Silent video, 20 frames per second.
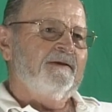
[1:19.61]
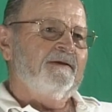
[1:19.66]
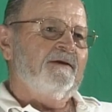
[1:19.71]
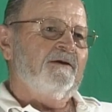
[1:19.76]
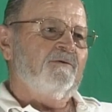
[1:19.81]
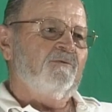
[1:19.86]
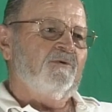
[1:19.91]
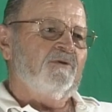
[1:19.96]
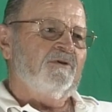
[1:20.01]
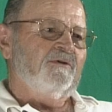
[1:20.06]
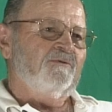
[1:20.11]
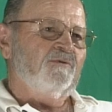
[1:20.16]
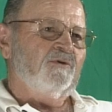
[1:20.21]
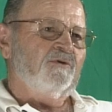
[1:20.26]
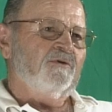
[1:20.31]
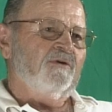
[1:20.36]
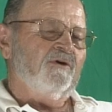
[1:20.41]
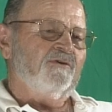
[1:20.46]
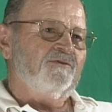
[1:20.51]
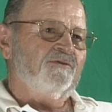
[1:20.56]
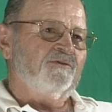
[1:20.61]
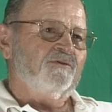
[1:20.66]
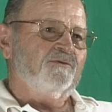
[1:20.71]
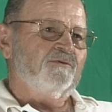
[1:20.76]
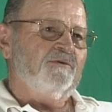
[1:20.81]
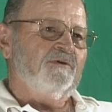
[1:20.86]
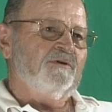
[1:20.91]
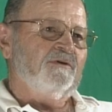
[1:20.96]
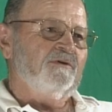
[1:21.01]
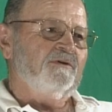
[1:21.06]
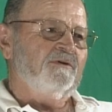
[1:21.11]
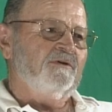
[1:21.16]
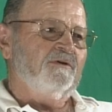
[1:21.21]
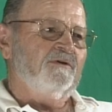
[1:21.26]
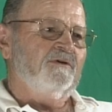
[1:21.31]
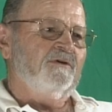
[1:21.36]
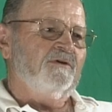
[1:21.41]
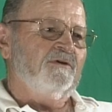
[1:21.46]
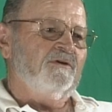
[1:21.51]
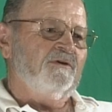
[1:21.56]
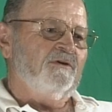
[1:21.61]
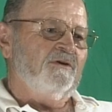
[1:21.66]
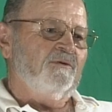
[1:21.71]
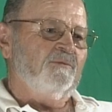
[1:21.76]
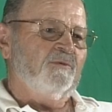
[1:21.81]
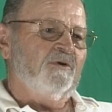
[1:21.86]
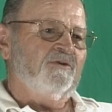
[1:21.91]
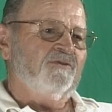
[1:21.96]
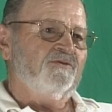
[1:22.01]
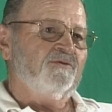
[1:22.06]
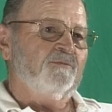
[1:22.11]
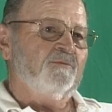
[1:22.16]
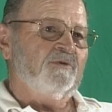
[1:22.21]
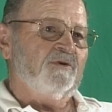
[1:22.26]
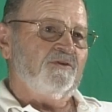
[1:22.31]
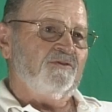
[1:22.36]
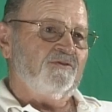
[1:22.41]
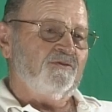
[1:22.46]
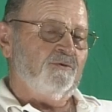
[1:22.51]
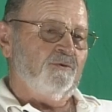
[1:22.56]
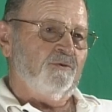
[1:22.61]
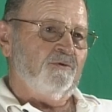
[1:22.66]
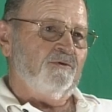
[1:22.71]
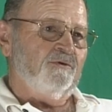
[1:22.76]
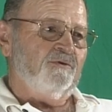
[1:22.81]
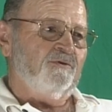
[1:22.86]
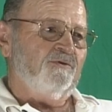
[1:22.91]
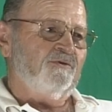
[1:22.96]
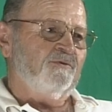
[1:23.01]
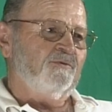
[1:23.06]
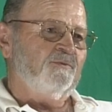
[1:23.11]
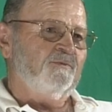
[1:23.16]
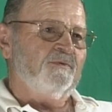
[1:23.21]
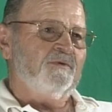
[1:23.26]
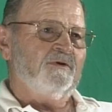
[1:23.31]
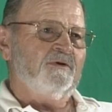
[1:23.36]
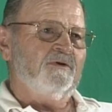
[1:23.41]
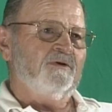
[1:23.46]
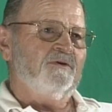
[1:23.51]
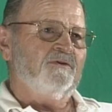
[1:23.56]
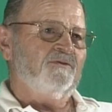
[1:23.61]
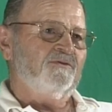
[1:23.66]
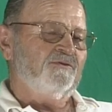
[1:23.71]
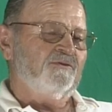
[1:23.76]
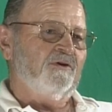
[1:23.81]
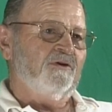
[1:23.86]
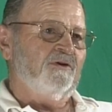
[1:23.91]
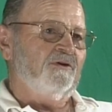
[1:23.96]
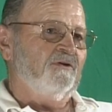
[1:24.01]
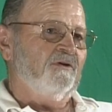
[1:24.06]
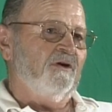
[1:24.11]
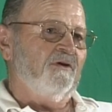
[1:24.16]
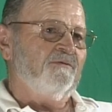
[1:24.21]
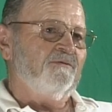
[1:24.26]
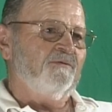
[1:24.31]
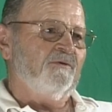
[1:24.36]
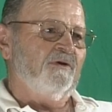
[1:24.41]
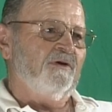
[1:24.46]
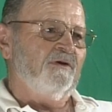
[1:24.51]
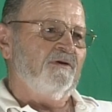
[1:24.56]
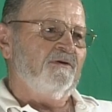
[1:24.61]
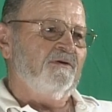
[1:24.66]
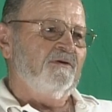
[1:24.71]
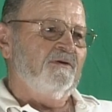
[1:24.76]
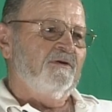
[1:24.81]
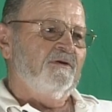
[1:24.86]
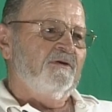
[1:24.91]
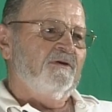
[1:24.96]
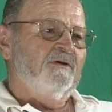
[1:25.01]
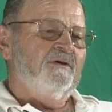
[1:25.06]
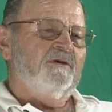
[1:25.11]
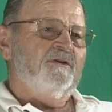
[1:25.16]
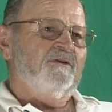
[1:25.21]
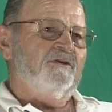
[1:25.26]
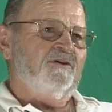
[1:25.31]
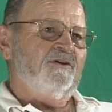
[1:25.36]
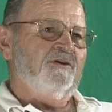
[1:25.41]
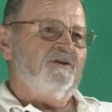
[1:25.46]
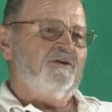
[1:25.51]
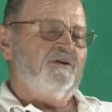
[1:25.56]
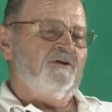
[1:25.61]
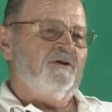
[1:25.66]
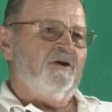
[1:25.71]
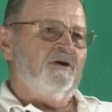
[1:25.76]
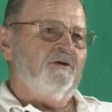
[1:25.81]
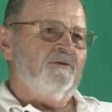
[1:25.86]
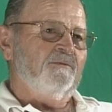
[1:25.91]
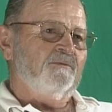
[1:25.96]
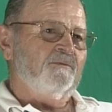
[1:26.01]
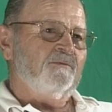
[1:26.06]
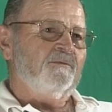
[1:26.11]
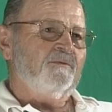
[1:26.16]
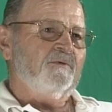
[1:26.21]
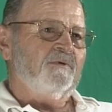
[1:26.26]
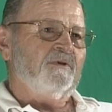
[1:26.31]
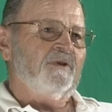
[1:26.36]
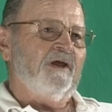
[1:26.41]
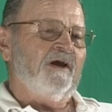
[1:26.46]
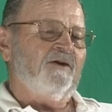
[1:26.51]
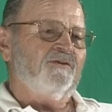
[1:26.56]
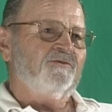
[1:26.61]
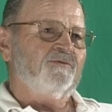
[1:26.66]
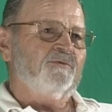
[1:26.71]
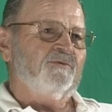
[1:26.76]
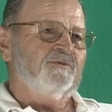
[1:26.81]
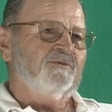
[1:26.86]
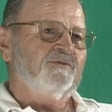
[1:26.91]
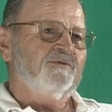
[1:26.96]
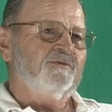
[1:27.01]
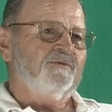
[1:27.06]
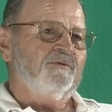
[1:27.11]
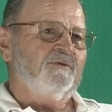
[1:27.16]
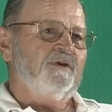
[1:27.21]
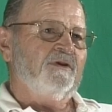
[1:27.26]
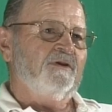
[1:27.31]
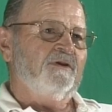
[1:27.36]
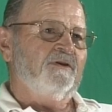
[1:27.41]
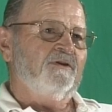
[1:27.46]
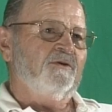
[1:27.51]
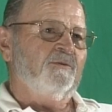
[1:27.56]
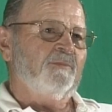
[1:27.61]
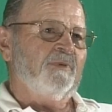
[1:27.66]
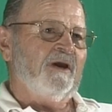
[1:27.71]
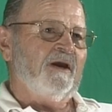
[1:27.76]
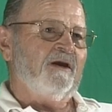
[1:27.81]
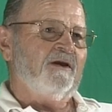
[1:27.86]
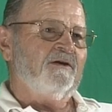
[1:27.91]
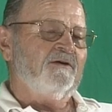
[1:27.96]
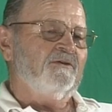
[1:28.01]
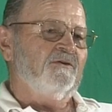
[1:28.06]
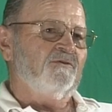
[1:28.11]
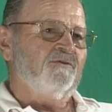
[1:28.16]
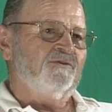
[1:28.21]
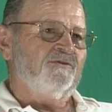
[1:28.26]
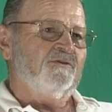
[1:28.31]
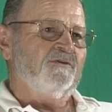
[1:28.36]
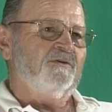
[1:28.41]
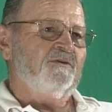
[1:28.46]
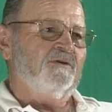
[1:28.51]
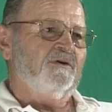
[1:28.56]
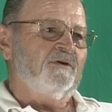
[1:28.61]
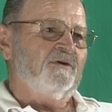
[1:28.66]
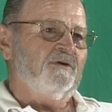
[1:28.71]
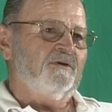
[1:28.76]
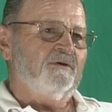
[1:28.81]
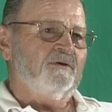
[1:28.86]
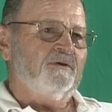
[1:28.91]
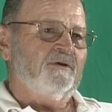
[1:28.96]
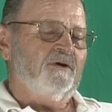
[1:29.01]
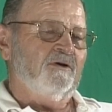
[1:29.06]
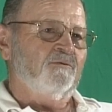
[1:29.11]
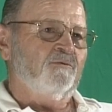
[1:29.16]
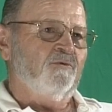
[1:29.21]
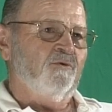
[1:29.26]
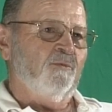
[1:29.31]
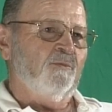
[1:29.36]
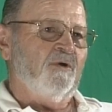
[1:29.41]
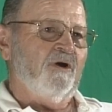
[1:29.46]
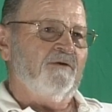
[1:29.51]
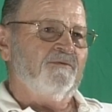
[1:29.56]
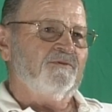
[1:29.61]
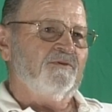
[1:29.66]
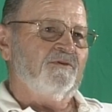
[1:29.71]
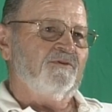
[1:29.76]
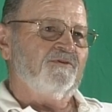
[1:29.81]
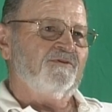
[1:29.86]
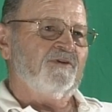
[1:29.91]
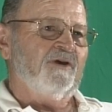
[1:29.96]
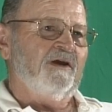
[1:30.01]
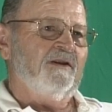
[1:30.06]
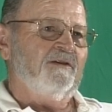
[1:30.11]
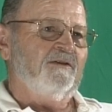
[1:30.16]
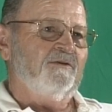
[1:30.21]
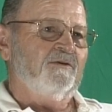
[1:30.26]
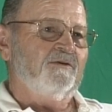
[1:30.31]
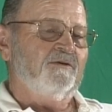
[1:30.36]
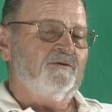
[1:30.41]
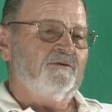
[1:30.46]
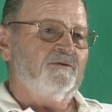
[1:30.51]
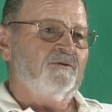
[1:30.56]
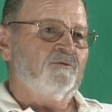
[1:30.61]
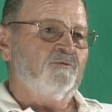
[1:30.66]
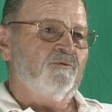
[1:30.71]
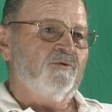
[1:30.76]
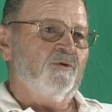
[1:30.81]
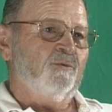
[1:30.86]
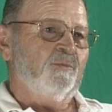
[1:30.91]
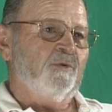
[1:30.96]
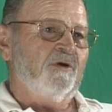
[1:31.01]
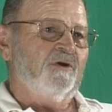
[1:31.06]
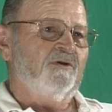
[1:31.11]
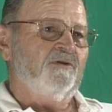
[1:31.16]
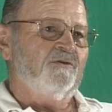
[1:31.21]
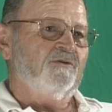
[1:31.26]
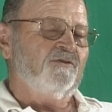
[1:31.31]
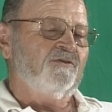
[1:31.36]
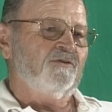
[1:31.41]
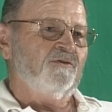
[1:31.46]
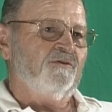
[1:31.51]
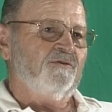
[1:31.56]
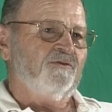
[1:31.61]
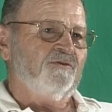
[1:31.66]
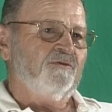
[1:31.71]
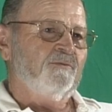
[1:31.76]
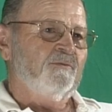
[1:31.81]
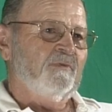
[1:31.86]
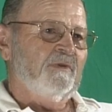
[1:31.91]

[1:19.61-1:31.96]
and we lived across the street. And then in my my school years, uh, starting off, why the kindergarten class was in the back. There was a, uh, a room off to the side of the, the rear part of the church,